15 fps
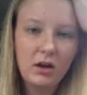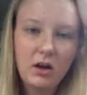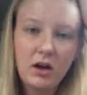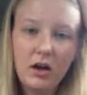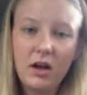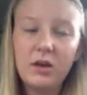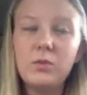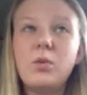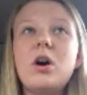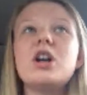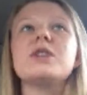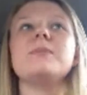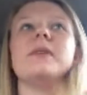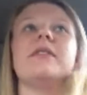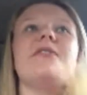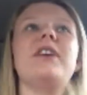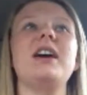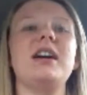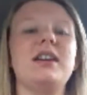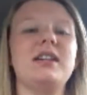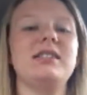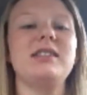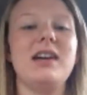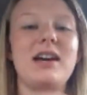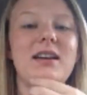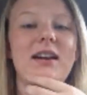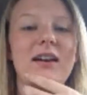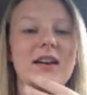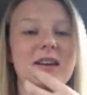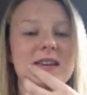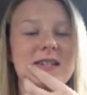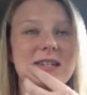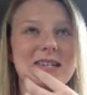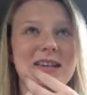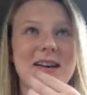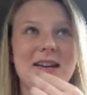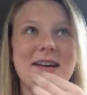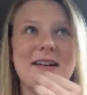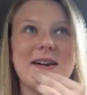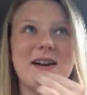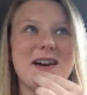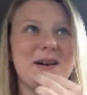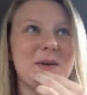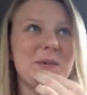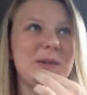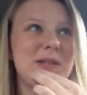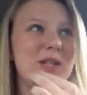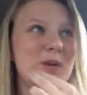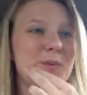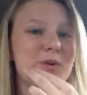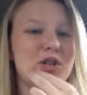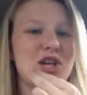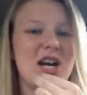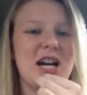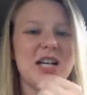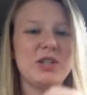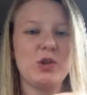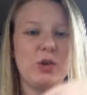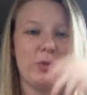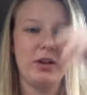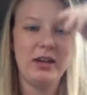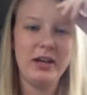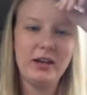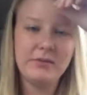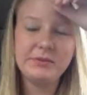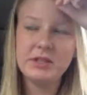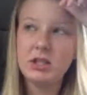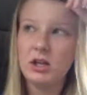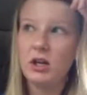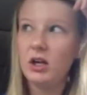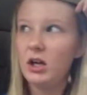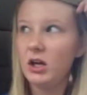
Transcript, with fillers: and wash my face, and it is um, super dry, so my lips.